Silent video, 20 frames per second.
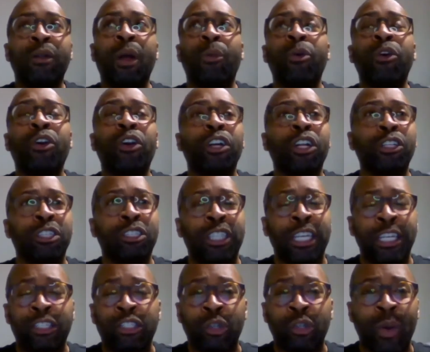And we're going to
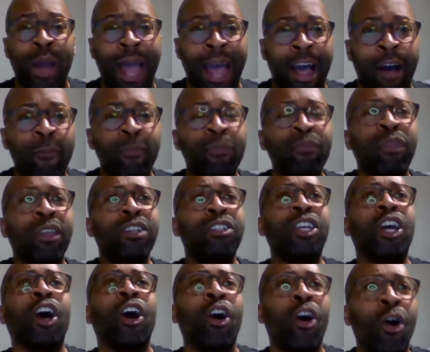teach you how
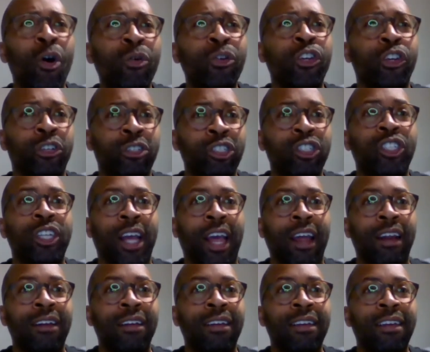to own your
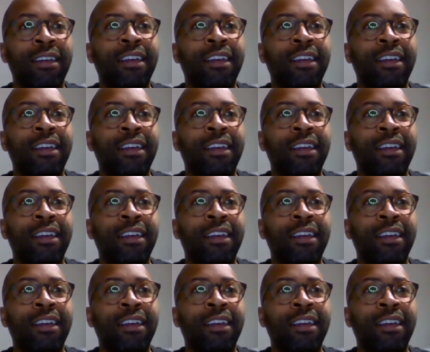shit,